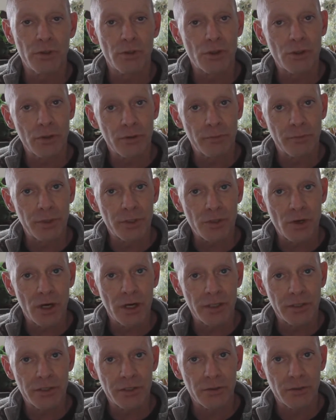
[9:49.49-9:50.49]
you shouldn't be
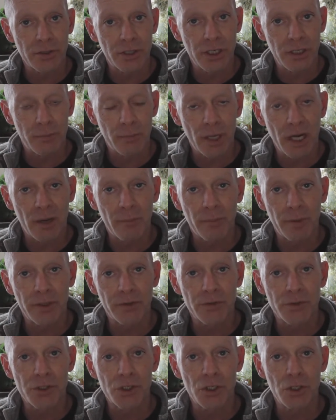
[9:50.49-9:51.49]
trying to keep up,
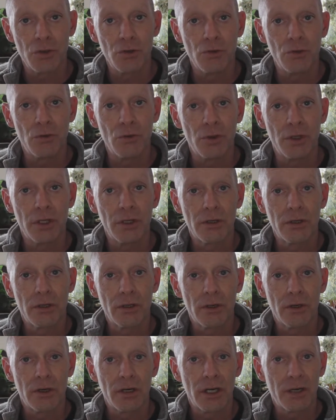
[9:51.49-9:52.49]
and two,
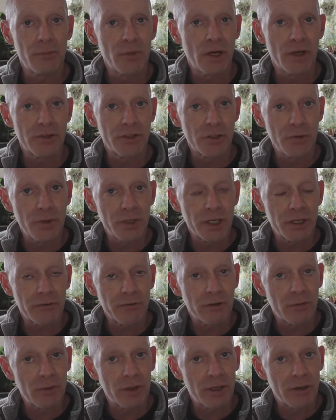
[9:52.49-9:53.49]
I'm not doing it
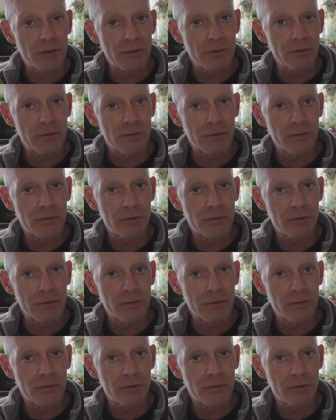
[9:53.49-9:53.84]
from a